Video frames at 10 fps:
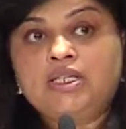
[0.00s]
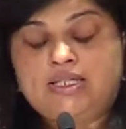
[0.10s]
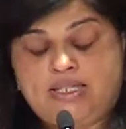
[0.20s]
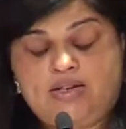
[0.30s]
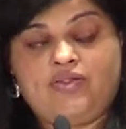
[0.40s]

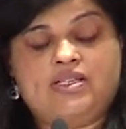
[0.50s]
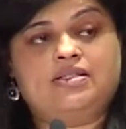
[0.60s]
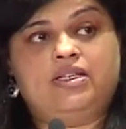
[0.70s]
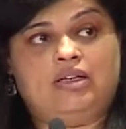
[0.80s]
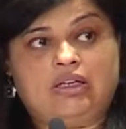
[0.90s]

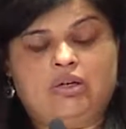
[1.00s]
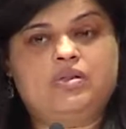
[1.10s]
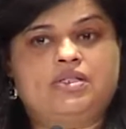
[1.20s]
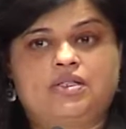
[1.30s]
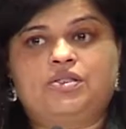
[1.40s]
CFSC
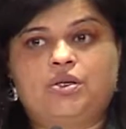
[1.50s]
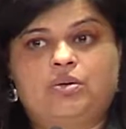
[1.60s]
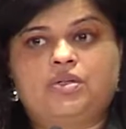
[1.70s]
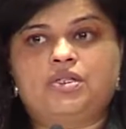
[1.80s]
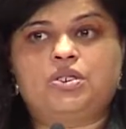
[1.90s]
closed its
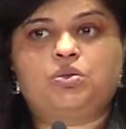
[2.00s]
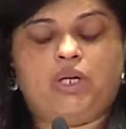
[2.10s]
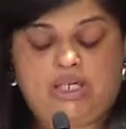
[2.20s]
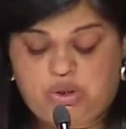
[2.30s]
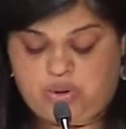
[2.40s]
doors in
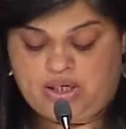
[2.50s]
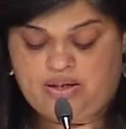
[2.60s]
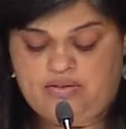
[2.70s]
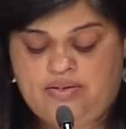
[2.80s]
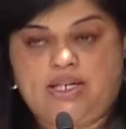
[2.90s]

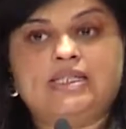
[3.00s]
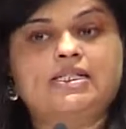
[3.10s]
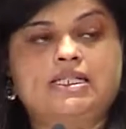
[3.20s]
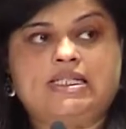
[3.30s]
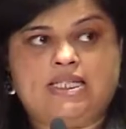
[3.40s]
2012, and
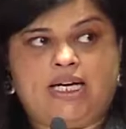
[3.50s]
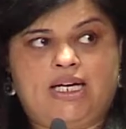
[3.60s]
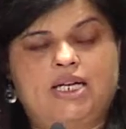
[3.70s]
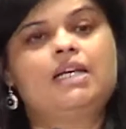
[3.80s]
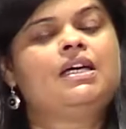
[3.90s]
since
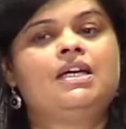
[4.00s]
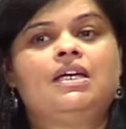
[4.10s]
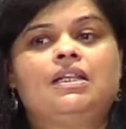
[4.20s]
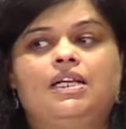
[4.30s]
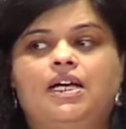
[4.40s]
then,
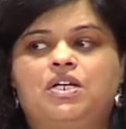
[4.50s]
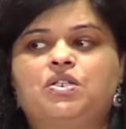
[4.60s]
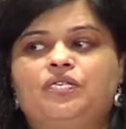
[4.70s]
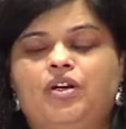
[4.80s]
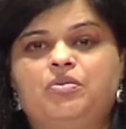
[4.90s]
the
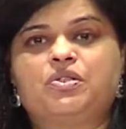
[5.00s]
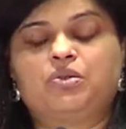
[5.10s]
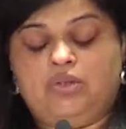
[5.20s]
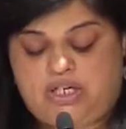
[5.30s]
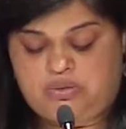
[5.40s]
National Farm to School
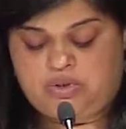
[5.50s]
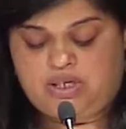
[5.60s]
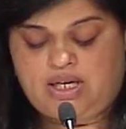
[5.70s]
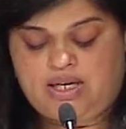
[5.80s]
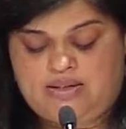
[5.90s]
Network
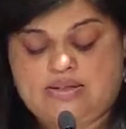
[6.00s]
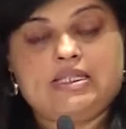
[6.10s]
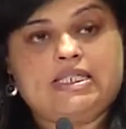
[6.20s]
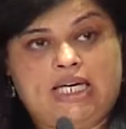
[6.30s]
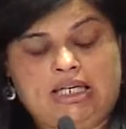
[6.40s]
has
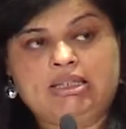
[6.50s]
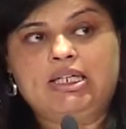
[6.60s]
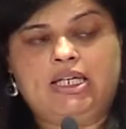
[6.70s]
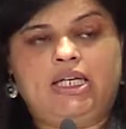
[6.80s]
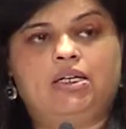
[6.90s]
taken the
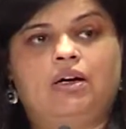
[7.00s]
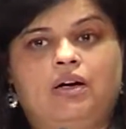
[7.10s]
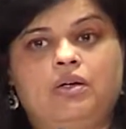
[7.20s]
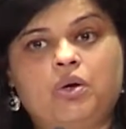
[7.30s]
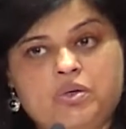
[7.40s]
lead
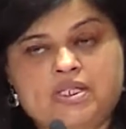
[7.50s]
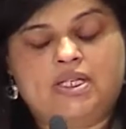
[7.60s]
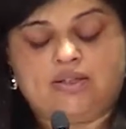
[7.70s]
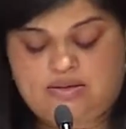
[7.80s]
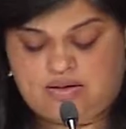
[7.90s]
on
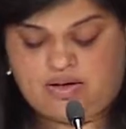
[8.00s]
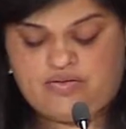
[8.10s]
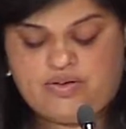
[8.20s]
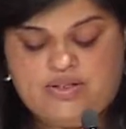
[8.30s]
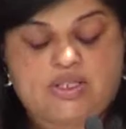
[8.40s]
hosting this
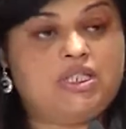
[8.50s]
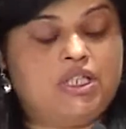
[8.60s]
conference and